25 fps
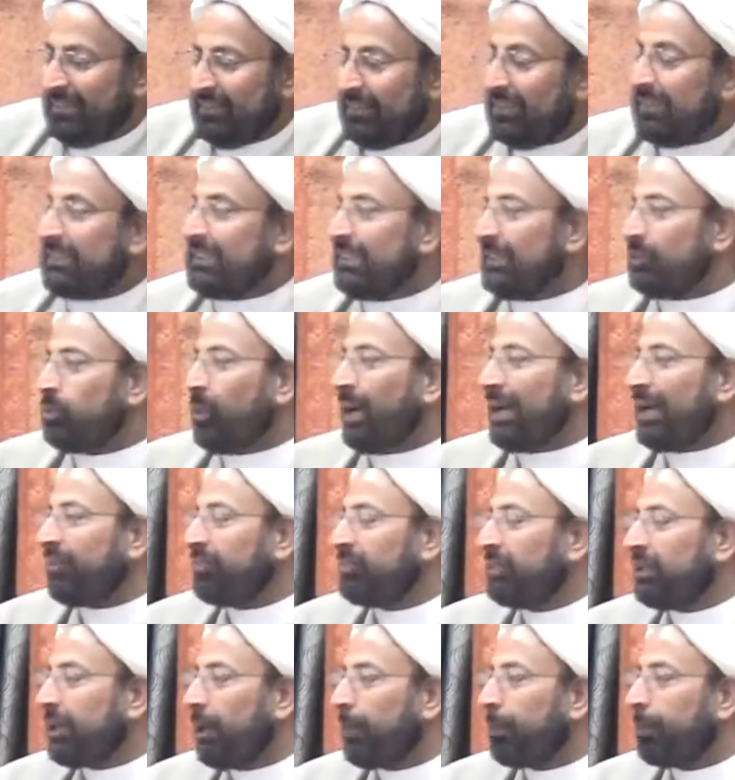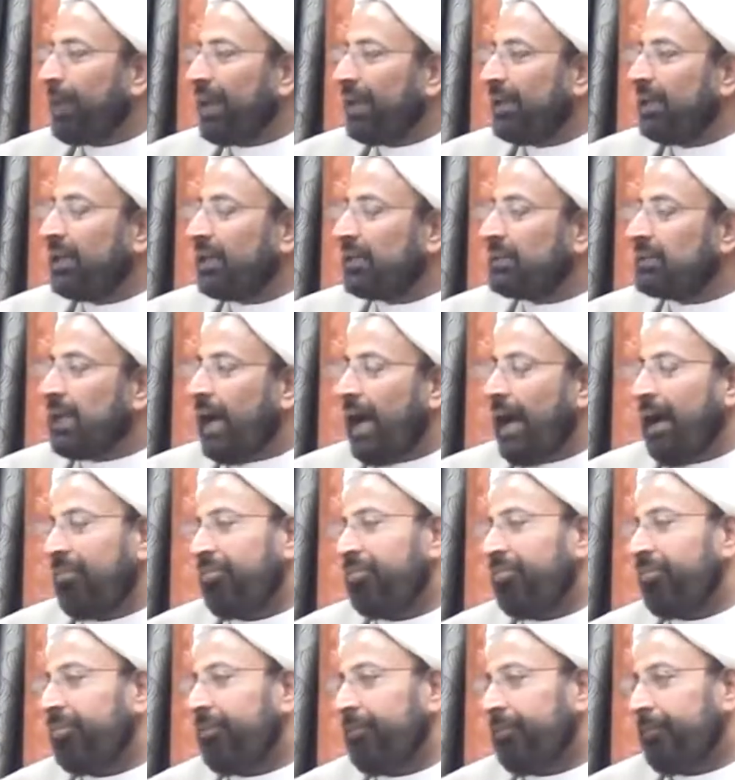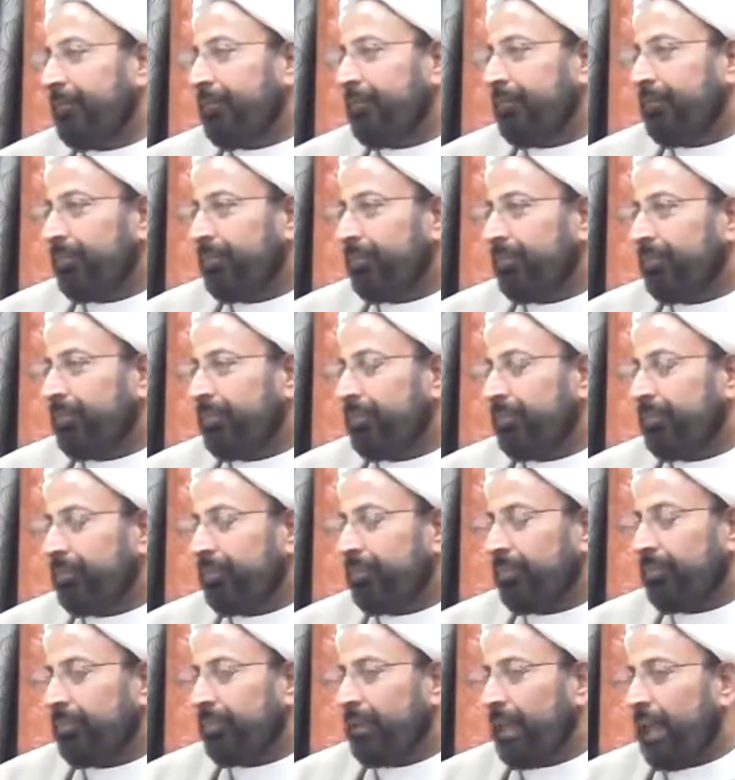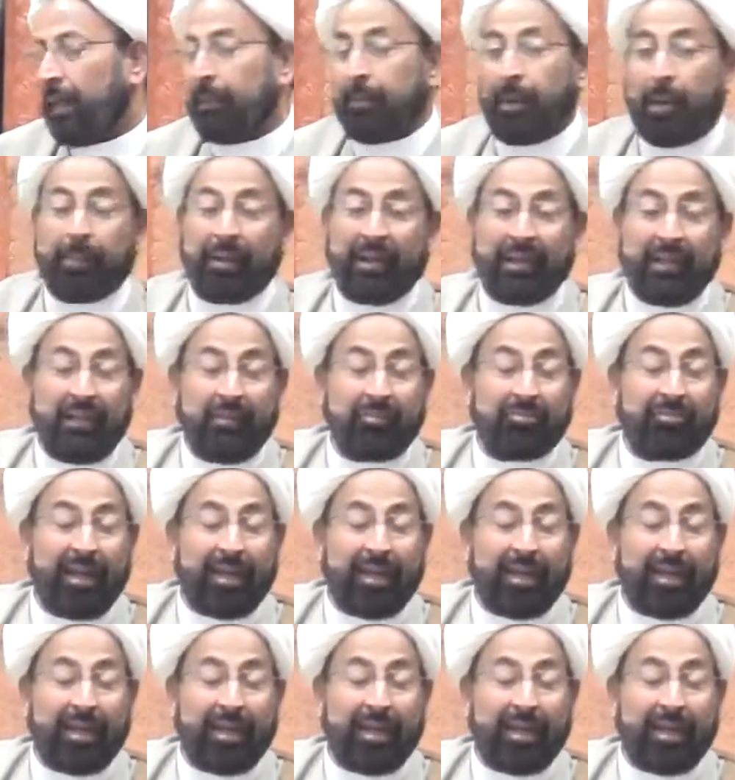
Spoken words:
This is one of the companions of Imam Ali.